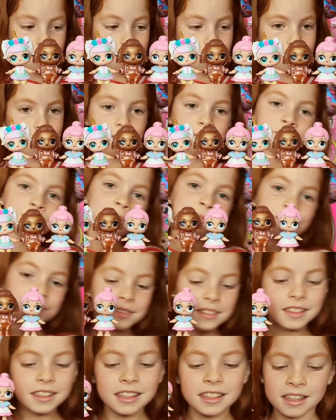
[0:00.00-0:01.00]
You can always mix
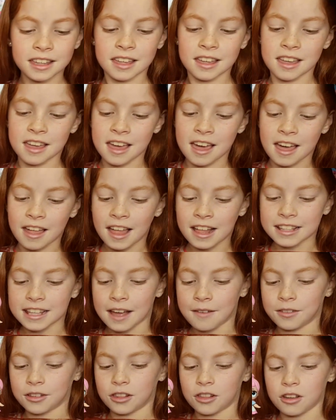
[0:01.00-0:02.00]
mix them. Yeah, yeah, let's
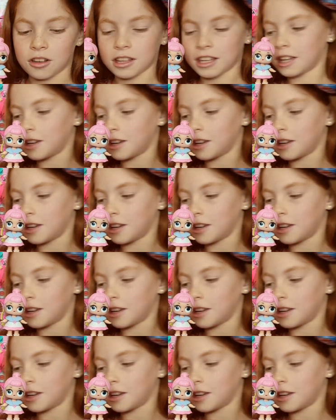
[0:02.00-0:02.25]
have a look.